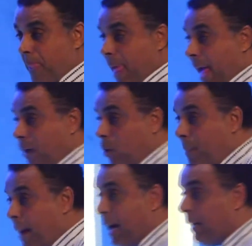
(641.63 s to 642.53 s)
Echo
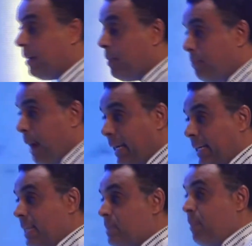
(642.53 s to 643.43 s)
Bank,
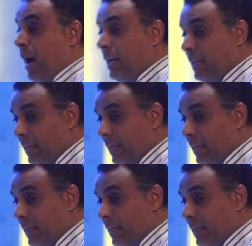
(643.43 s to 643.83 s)
Barclays Bank,